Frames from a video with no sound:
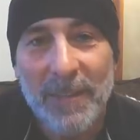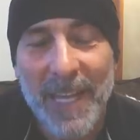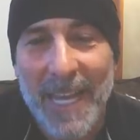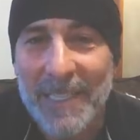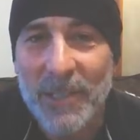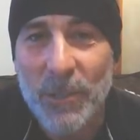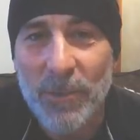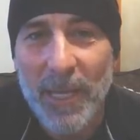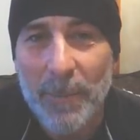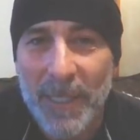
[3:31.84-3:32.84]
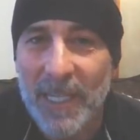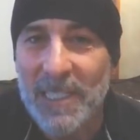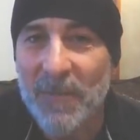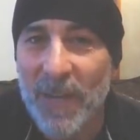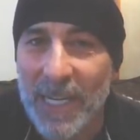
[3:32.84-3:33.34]
They had to do that
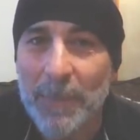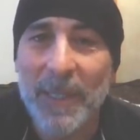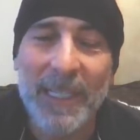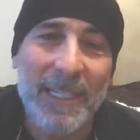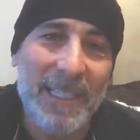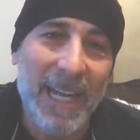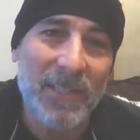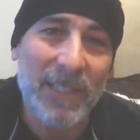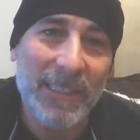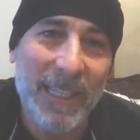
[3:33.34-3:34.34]
because if anybody has actually